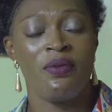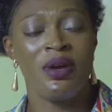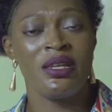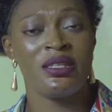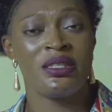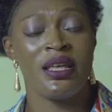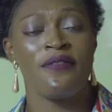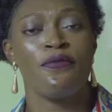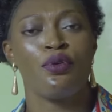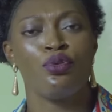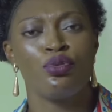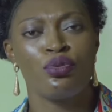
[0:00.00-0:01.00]
when it's time
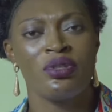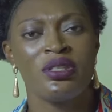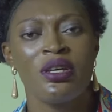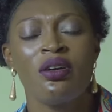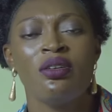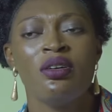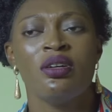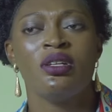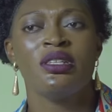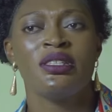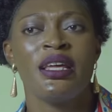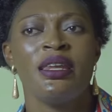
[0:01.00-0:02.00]
for you to sell,
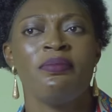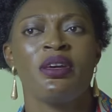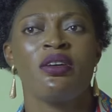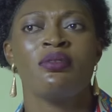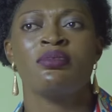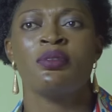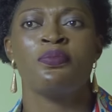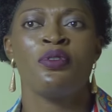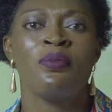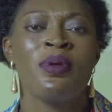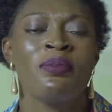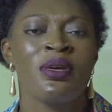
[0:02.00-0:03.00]
selling becomes a
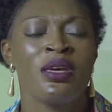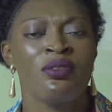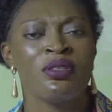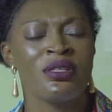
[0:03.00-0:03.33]
problem again.